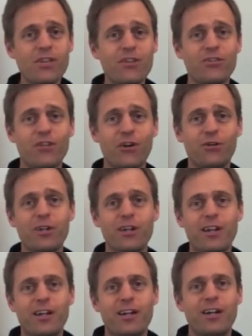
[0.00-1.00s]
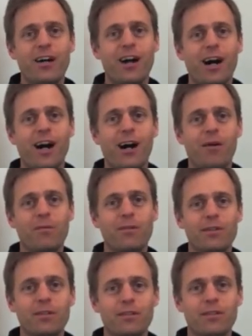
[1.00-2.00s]
So
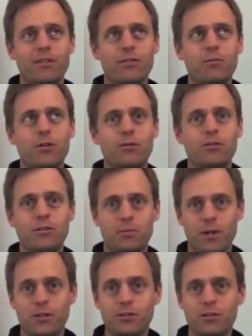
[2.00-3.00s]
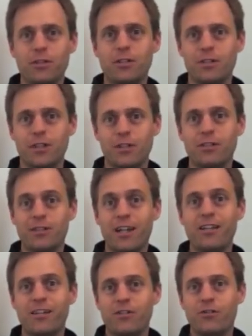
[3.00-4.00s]
the book was especially
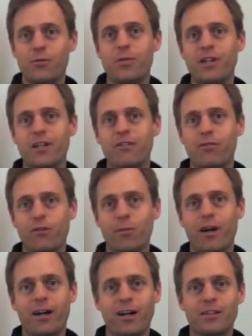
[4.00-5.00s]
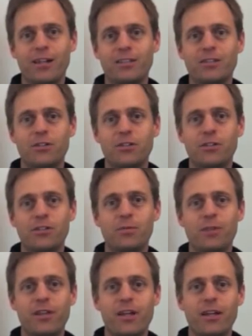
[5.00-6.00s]
intended to be for my online students,
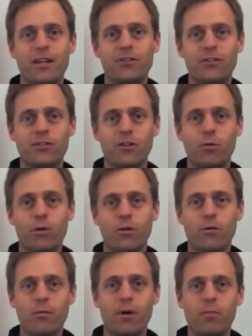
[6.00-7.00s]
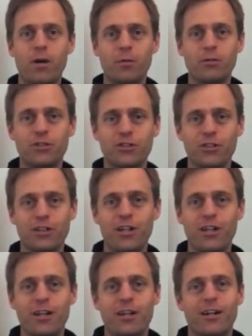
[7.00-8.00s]
but then as I started working with my publisher,
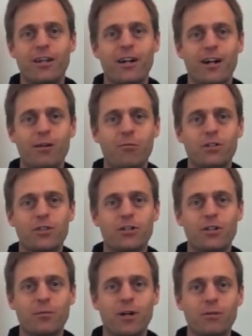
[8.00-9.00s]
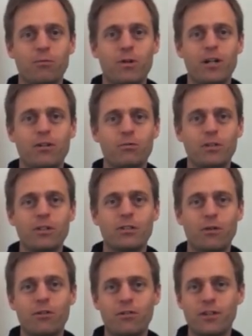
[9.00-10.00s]
we started talking about, well, really
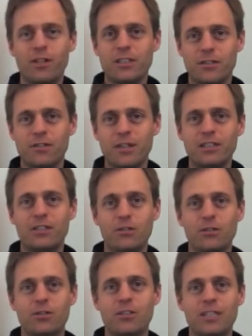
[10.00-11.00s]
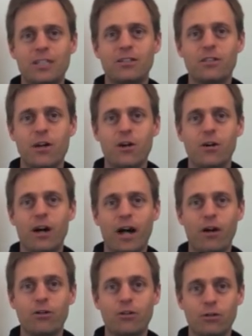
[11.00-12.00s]
don't the face-to-face students need to know
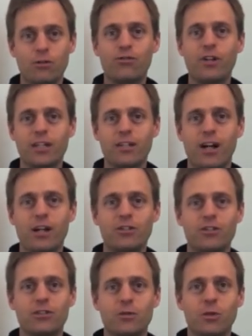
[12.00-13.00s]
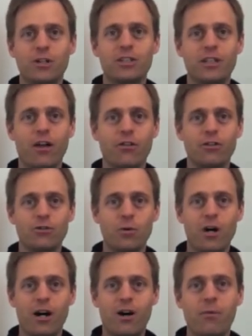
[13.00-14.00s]
how to use technology to work together as
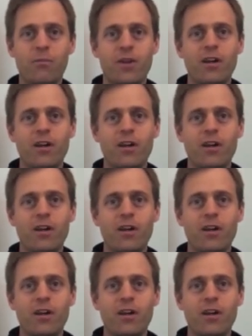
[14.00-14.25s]
well?